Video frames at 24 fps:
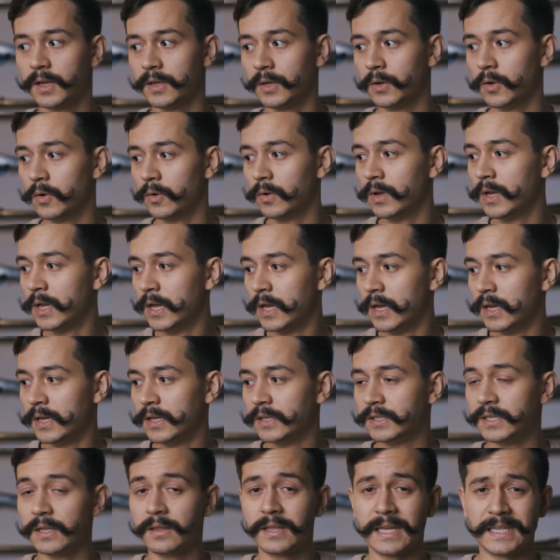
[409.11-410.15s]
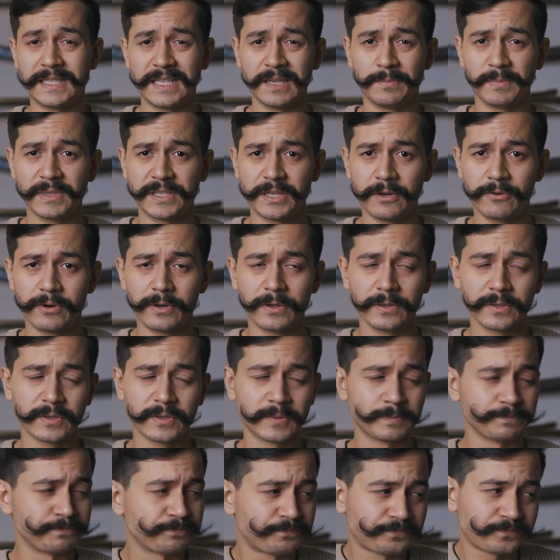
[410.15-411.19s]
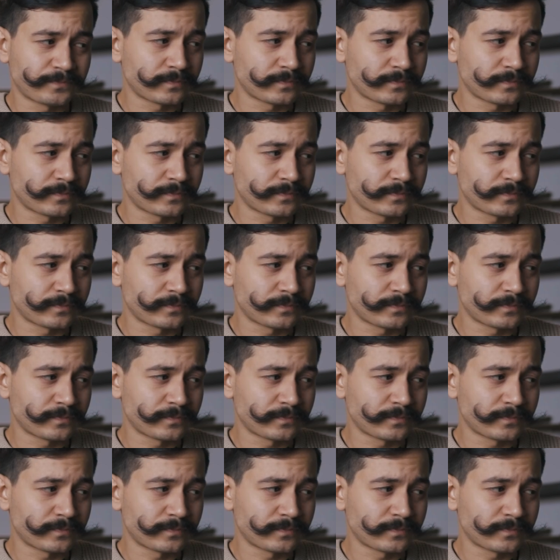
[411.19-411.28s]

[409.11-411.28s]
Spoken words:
you know, synthetic materials.